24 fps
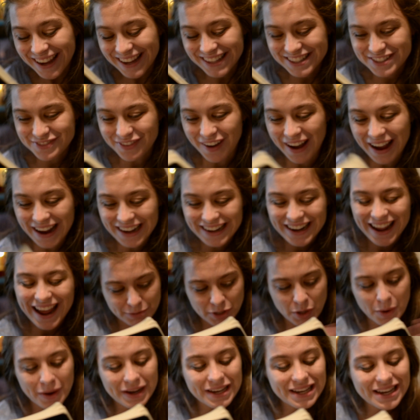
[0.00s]
it's fine.
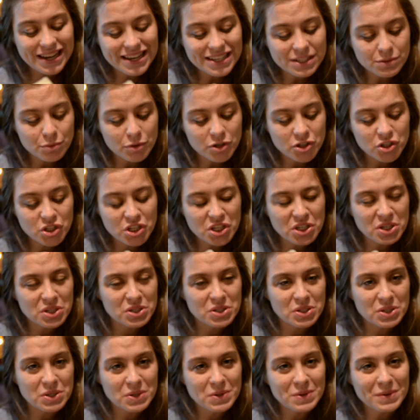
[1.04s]
So I guess what she could
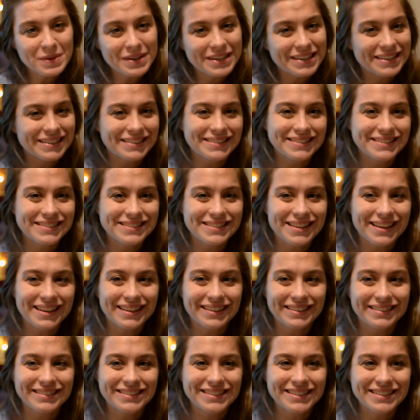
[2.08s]
do is
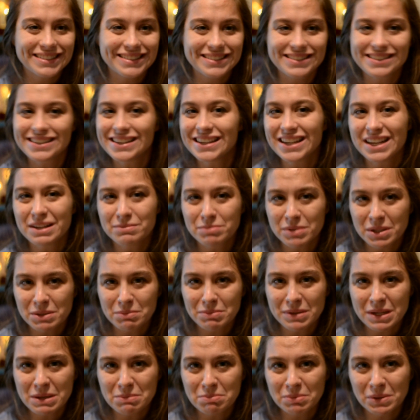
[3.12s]
like she could sneak up on
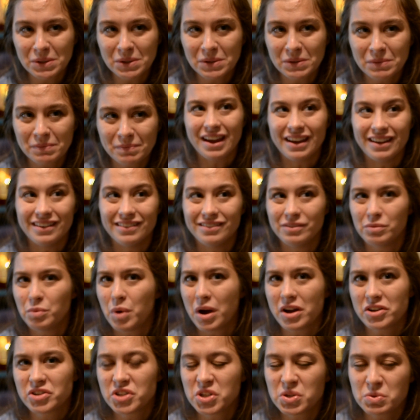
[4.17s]
people and
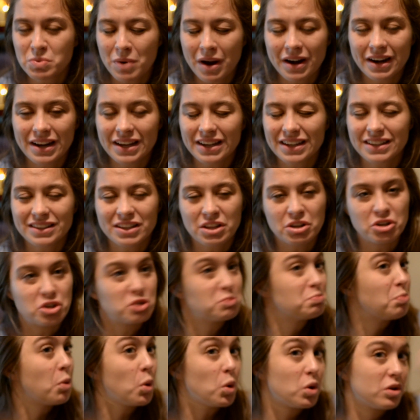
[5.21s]
while she's running and then
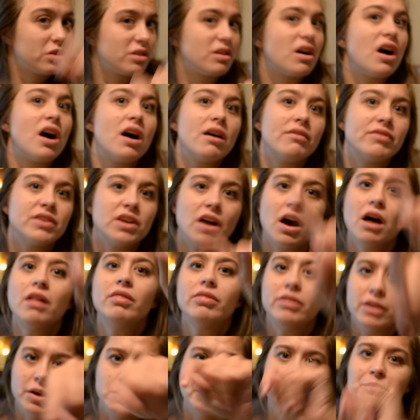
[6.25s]
just pour the coffee
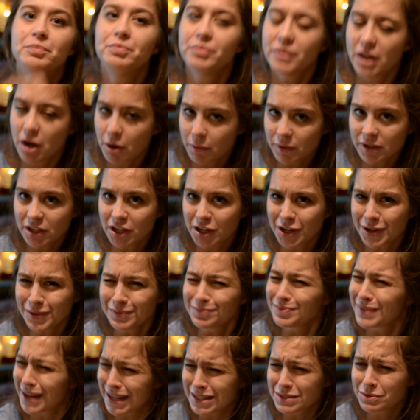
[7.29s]
on them. There we
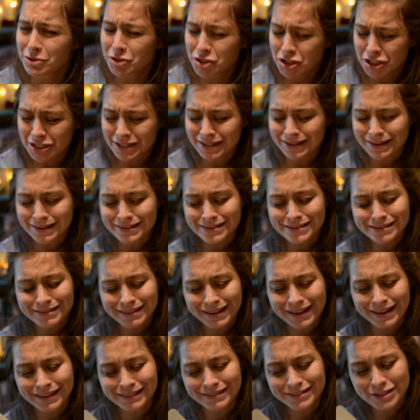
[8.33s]
go. That's what she does.
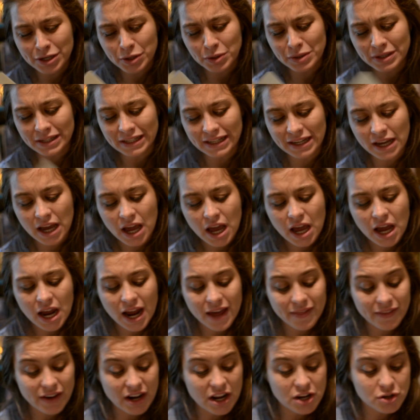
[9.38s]
Yeah, totally.
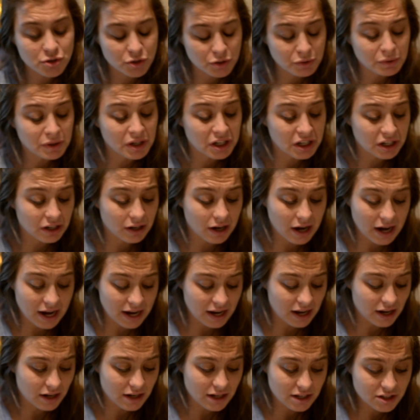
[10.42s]
And then I drew her
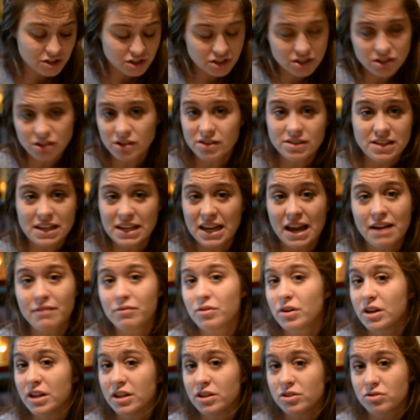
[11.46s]
and it just looks like
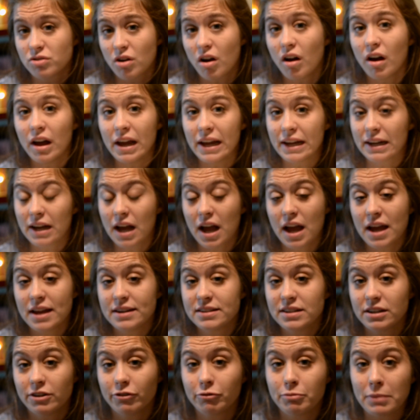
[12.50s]
every drawing I
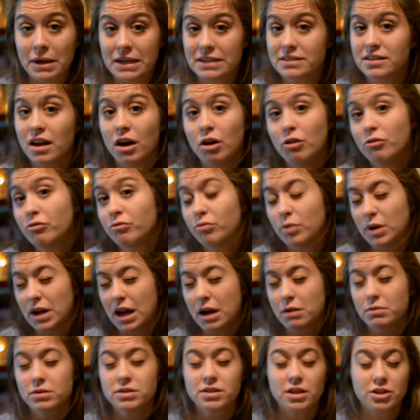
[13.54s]
did of myself when
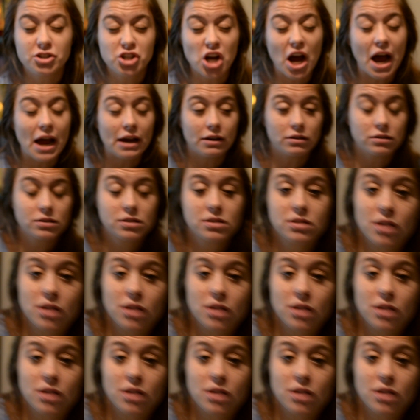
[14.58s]
I was a child,